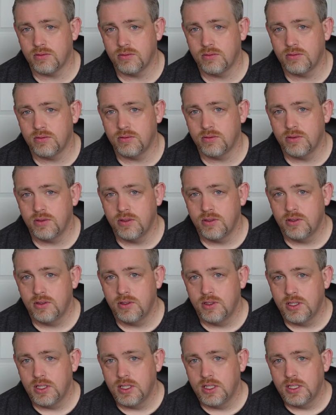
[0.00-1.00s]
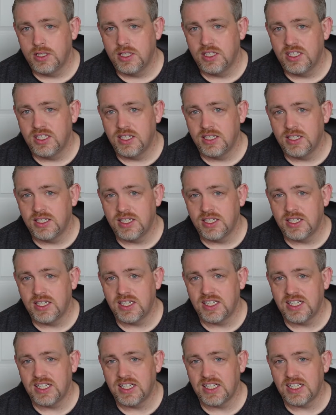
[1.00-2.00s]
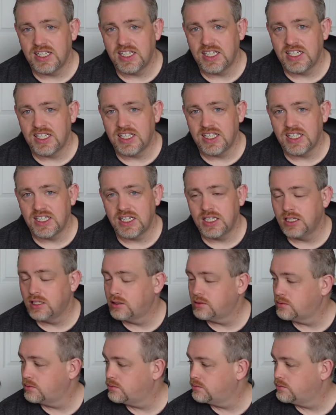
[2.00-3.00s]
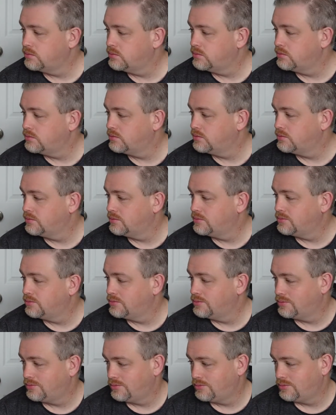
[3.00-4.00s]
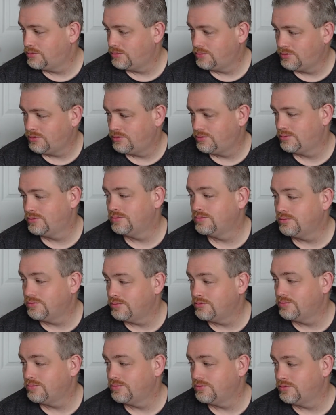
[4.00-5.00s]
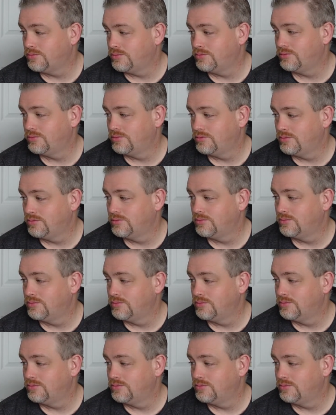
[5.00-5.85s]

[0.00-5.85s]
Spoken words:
This person isn't speaking.